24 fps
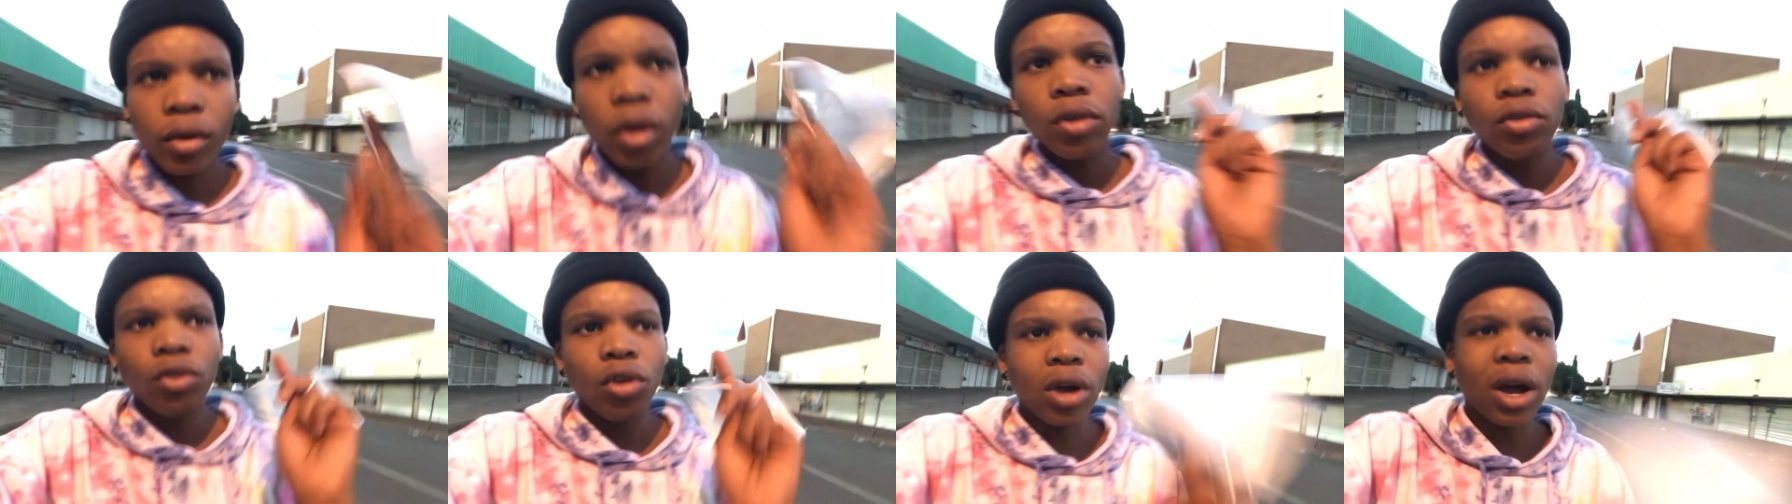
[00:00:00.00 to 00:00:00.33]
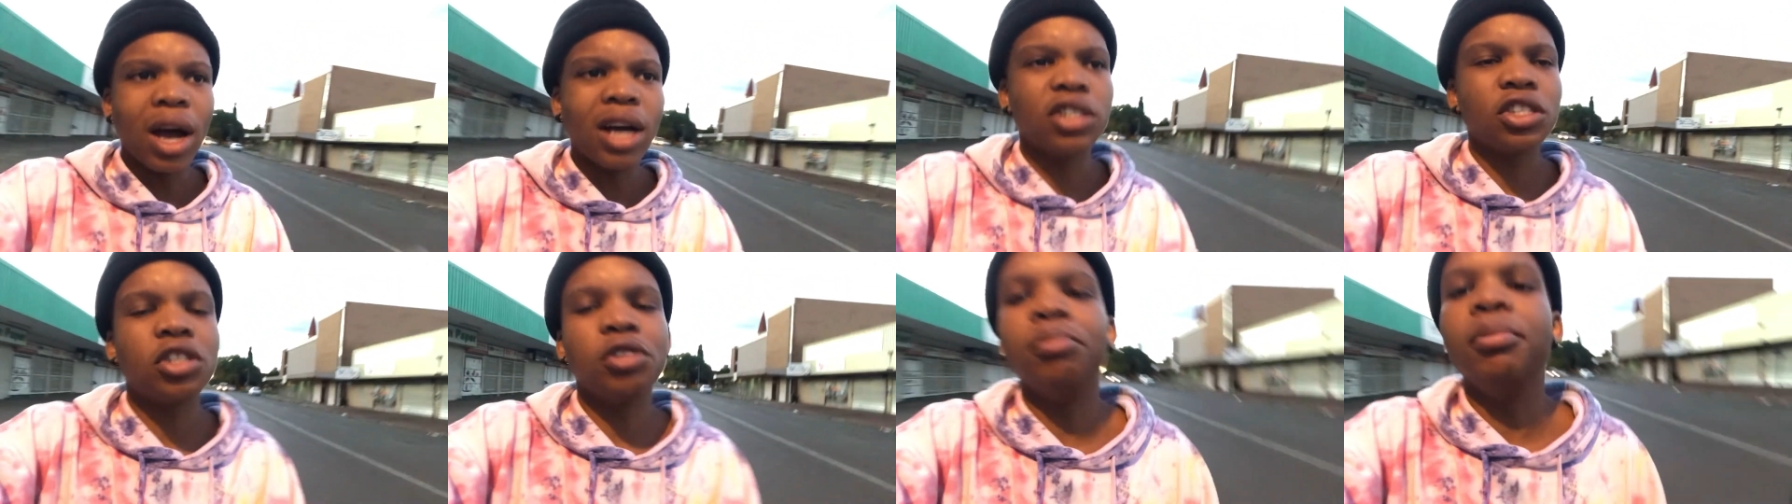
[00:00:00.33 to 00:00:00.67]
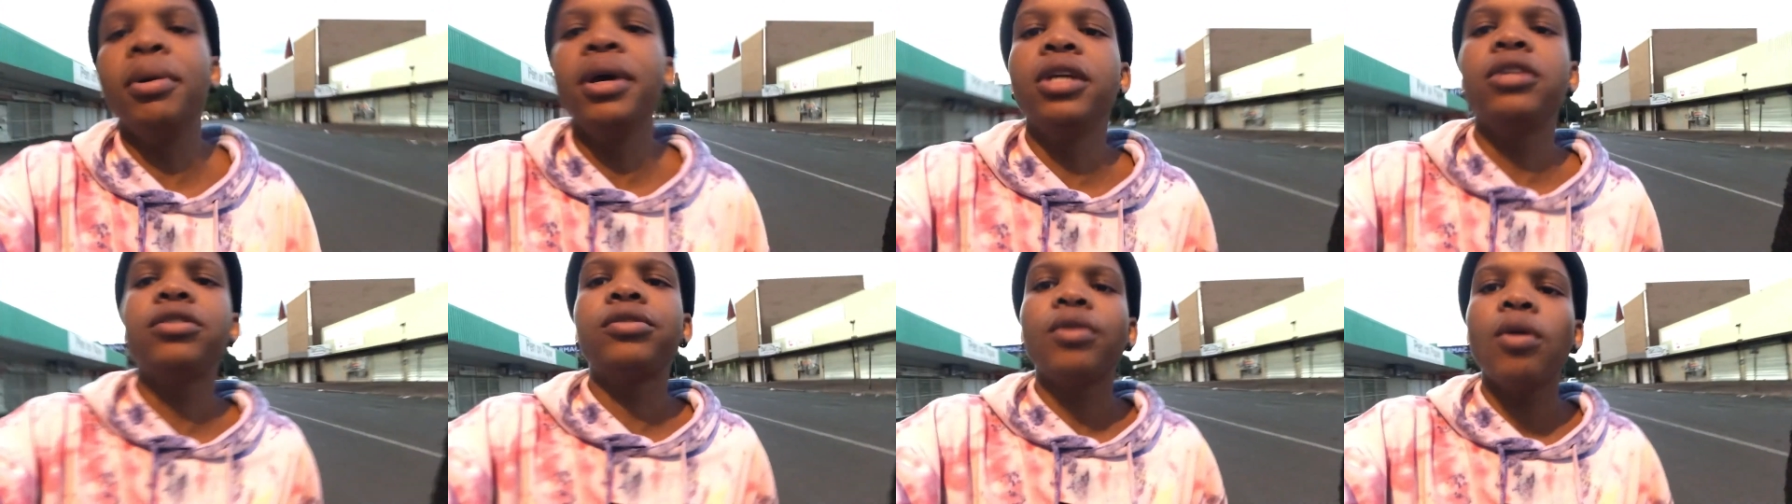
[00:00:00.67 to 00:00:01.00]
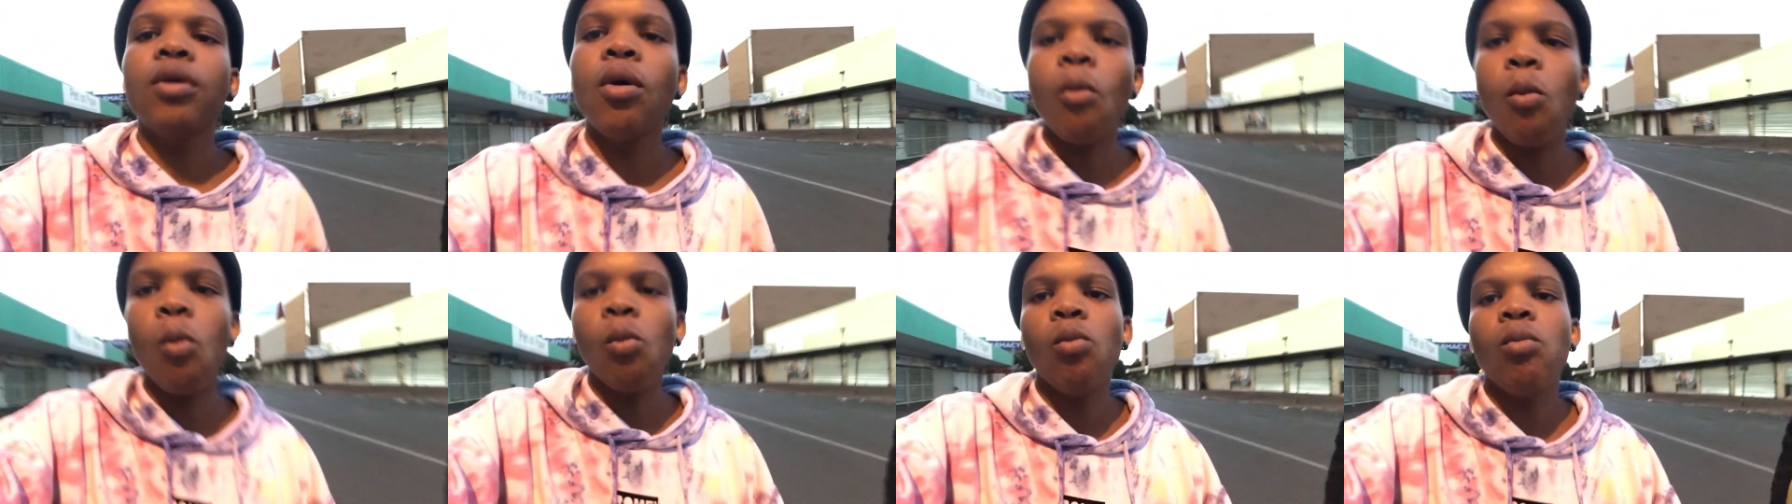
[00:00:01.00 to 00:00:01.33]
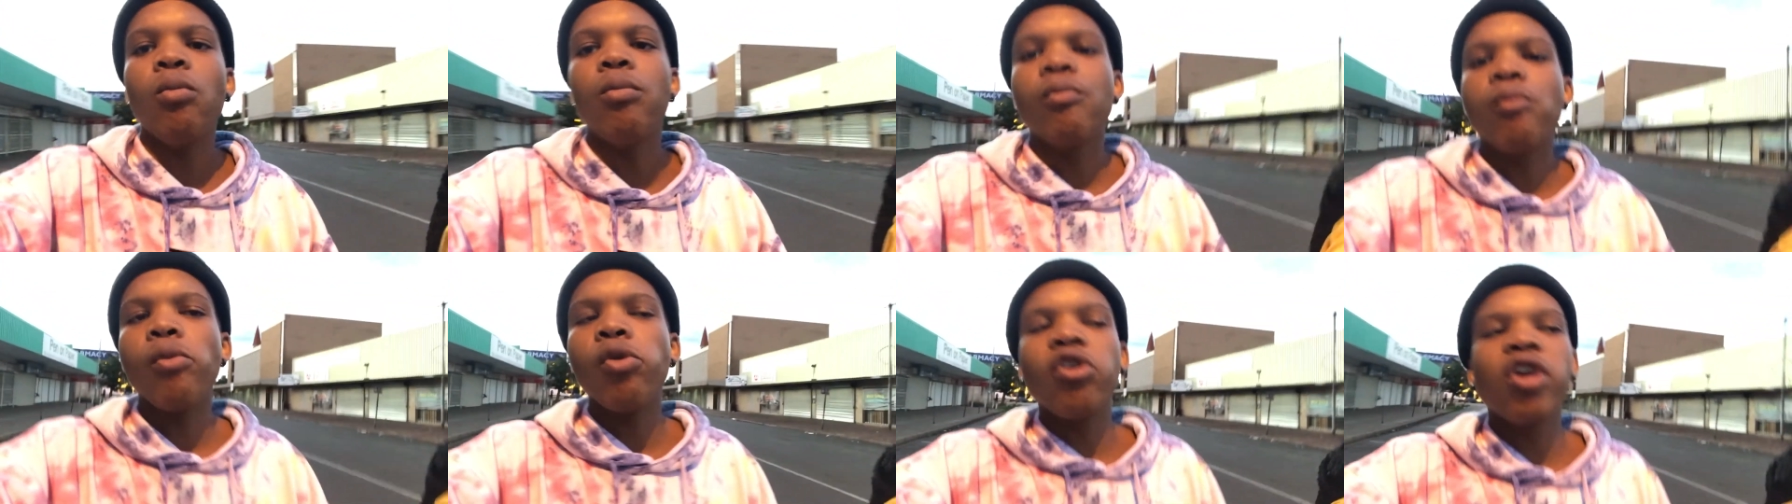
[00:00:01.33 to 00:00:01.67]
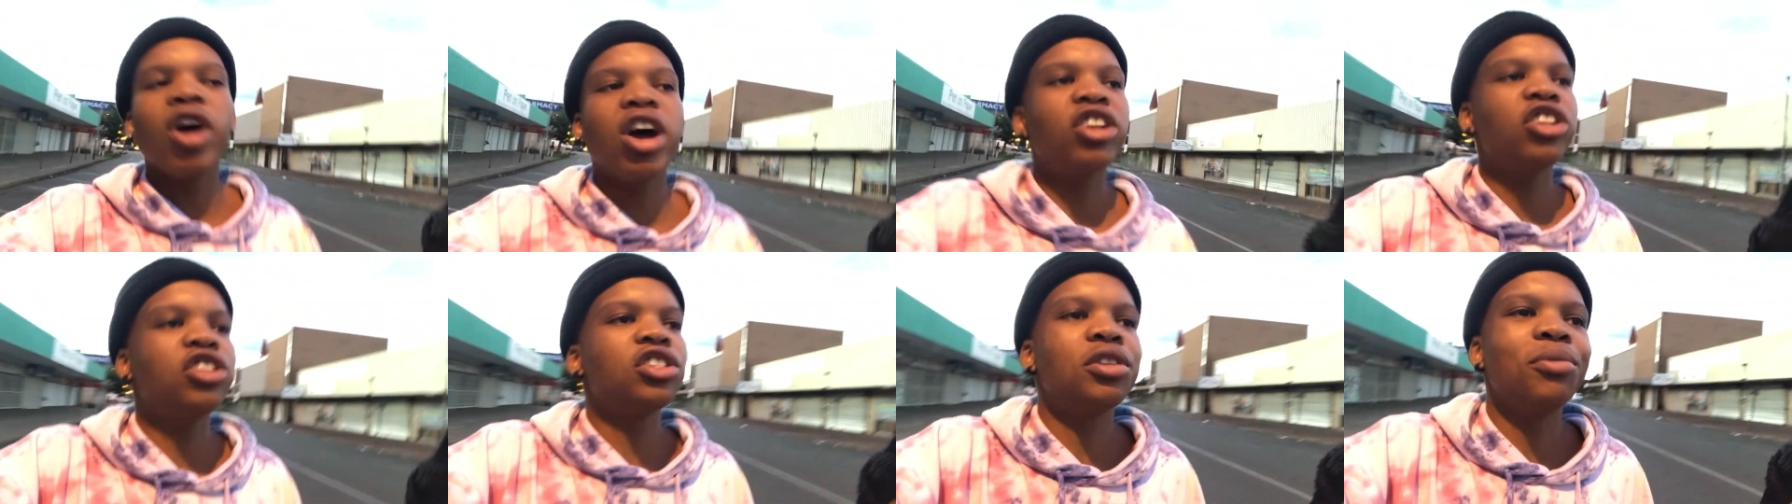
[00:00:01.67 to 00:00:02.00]
You guys are the best. You
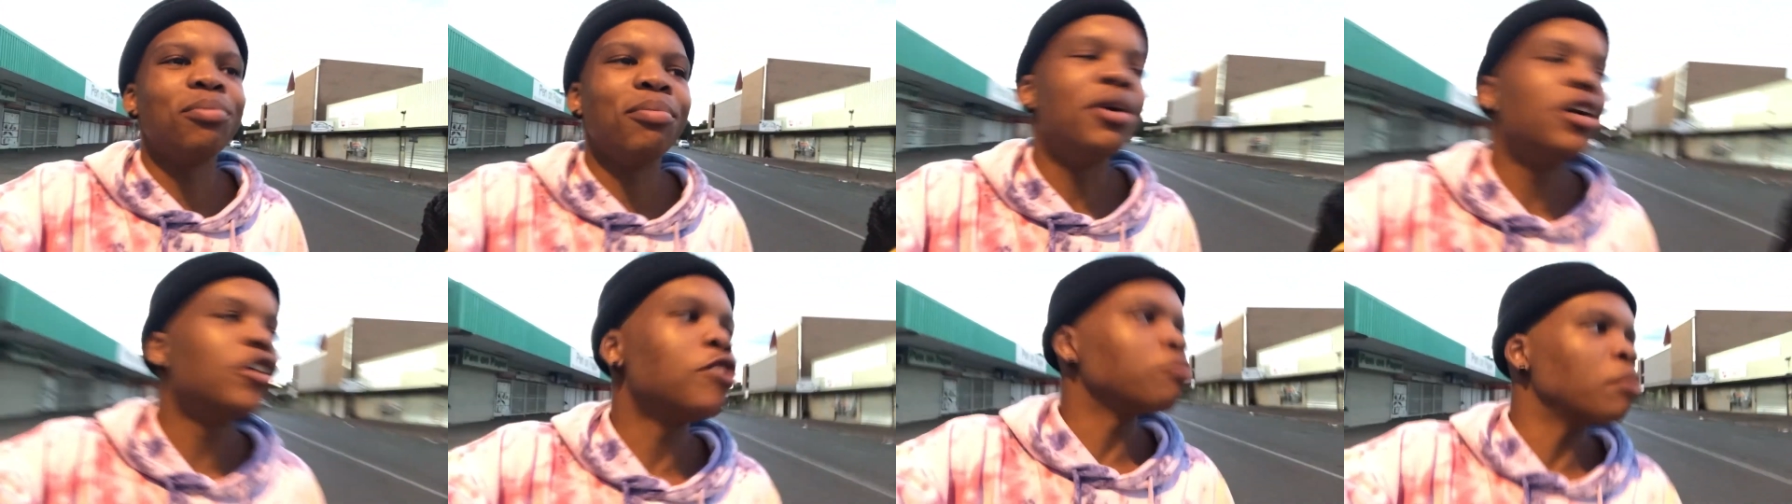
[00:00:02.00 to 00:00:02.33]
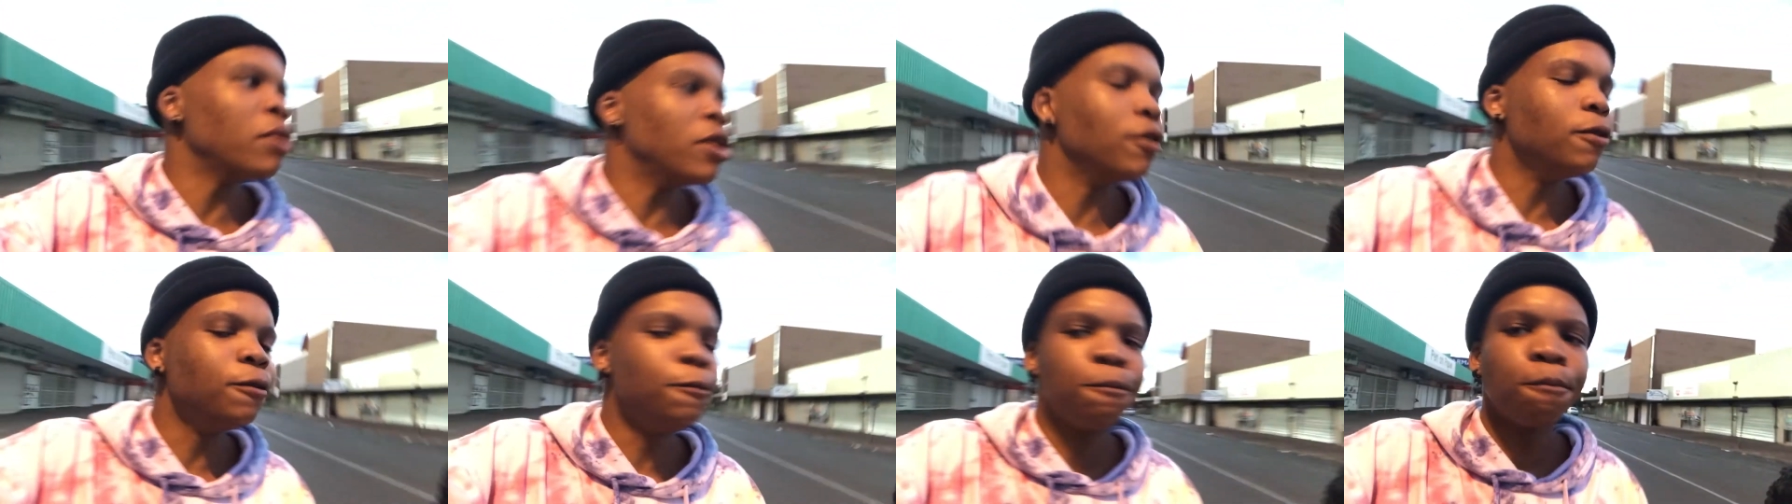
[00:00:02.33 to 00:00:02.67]
guys are the best, man.